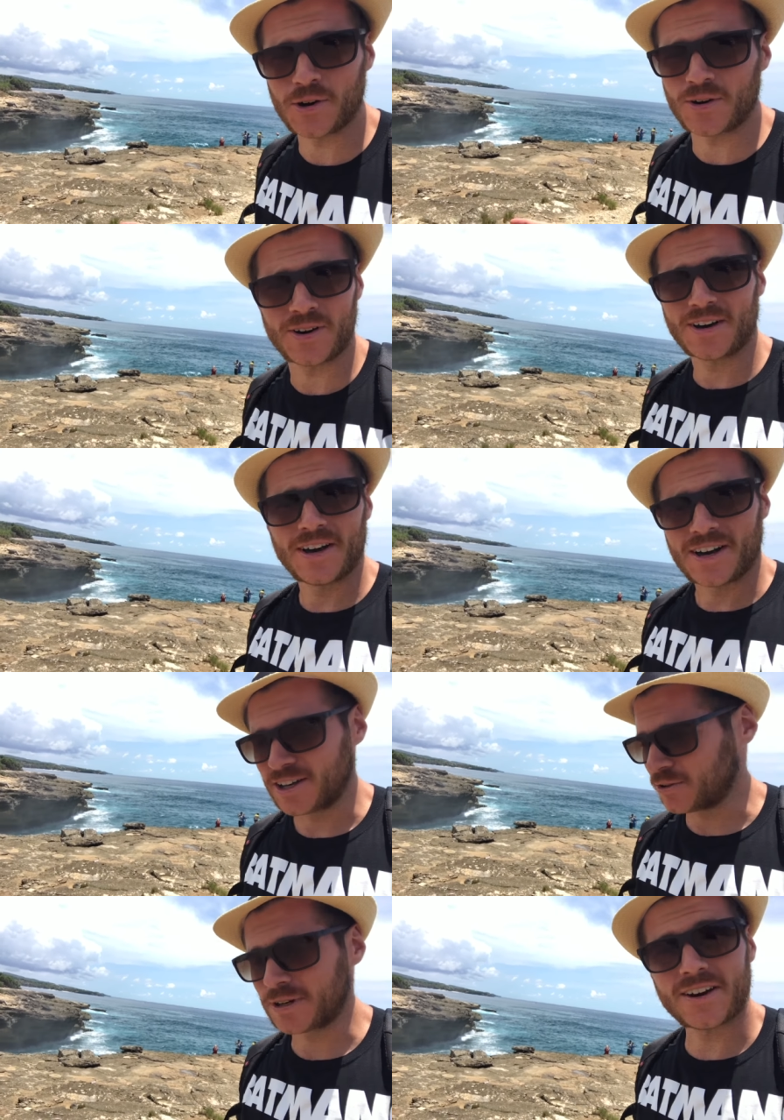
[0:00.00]
You,
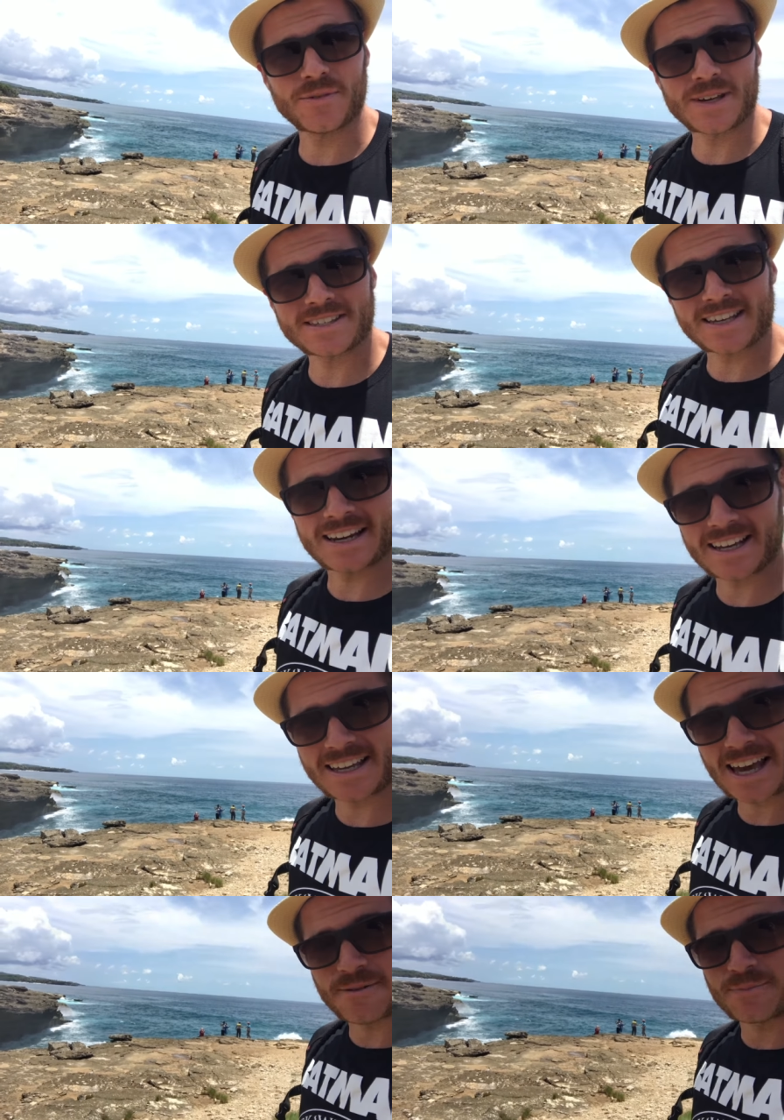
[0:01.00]
you would never be seen
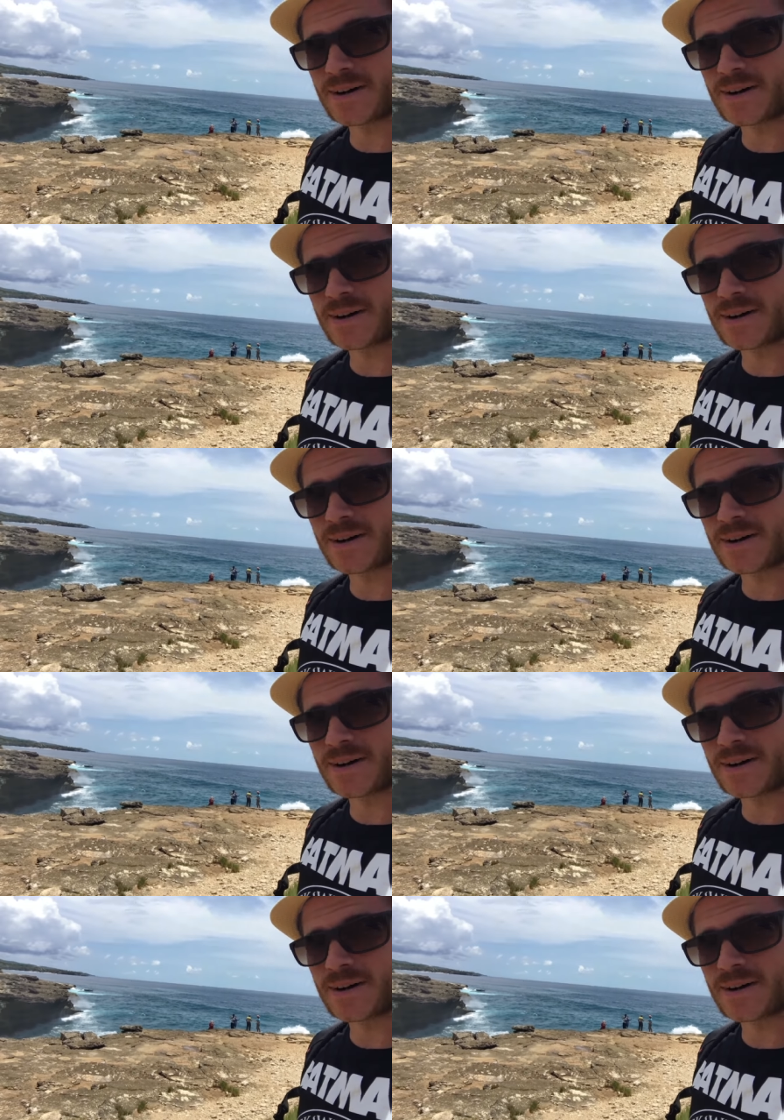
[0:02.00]
again,